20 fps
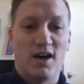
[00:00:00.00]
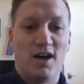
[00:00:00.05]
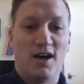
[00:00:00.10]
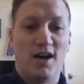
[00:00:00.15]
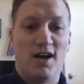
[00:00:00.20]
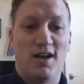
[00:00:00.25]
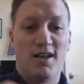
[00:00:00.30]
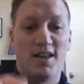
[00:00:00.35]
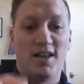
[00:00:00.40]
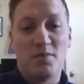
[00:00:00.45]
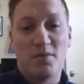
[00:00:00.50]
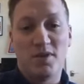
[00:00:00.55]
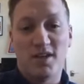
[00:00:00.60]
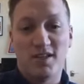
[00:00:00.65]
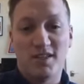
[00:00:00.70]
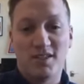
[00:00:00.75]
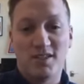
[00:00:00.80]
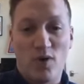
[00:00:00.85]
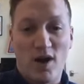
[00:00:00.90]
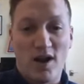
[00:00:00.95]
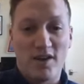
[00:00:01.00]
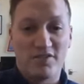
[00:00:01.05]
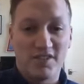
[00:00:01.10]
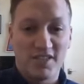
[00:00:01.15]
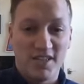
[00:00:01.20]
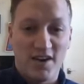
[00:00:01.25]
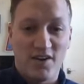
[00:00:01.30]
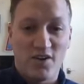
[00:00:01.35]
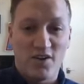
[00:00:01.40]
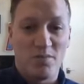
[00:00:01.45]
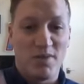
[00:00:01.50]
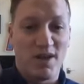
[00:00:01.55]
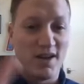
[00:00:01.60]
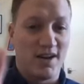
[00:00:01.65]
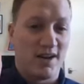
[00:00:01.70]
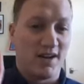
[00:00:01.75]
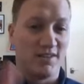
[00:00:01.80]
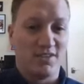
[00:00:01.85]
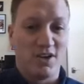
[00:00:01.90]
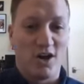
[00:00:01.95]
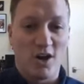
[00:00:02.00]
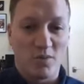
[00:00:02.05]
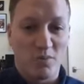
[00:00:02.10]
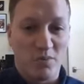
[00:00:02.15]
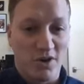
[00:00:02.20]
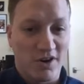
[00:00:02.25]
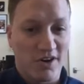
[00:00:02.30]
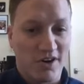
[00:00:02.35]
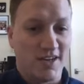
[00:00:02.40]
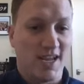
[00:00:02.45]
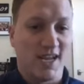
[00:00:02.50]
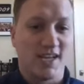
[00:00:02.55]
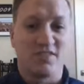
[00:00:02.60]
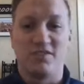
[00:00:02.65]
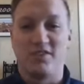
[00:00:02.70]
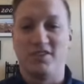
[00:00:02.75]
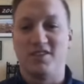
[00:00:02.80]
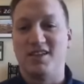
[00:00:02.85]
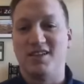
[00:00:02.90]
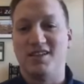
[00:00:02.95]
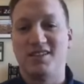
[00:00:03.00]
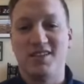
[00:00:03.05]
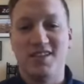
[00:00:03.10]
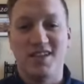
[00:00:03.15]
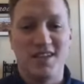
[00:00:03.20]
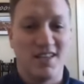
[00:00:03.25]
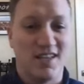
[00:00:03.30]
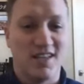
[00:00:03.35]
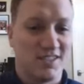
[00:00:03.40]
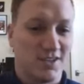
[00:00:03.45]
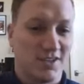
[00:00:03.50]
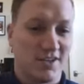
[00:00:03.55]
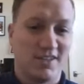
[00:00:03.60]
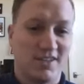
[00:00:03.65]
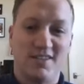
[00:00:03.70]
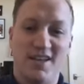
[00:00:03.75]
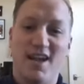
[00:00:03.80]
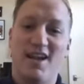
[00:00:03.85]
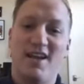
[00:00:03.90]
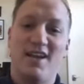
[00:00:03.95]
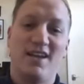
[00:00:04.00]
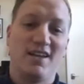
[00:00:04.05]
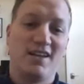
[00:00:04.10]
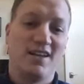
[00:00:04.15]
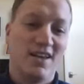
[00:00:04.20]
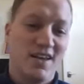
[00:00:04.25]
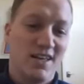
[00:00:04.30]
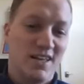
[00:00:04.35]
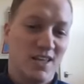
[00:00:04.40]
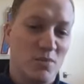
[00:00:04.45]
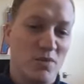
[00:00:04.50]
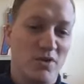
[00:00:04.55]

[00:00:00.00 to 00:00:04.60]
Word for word: Uh, him and his wife, Sarah, met at a dog park in Nashville, Tennessee. They started dating.